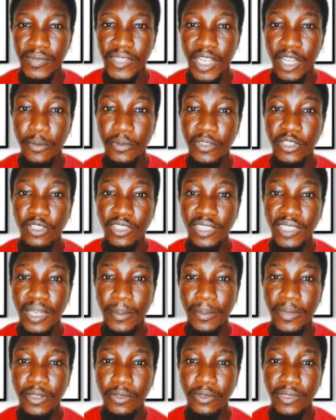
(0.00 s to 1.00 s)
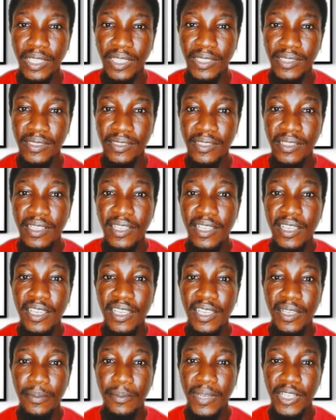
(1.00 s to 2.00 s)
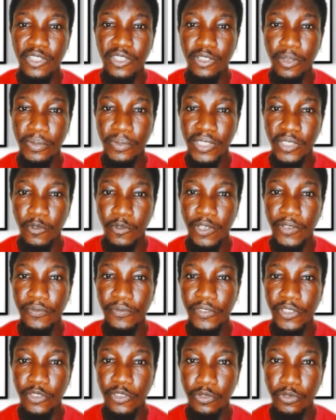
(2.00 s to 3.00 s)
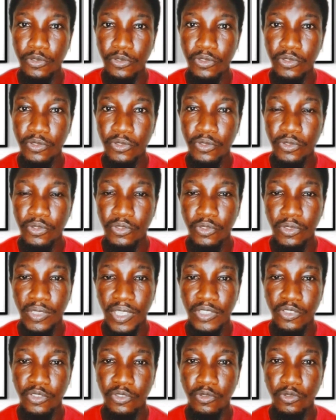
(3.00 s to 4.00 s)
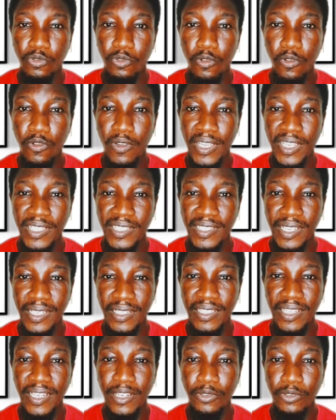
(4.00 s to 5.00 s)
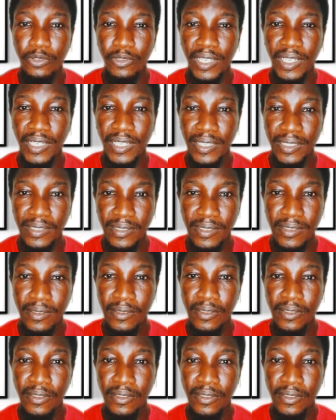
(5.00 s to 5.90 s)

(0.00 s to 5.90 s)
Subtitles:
I'll be talking about that in my subsequent videos so that you know exactly how to gather it.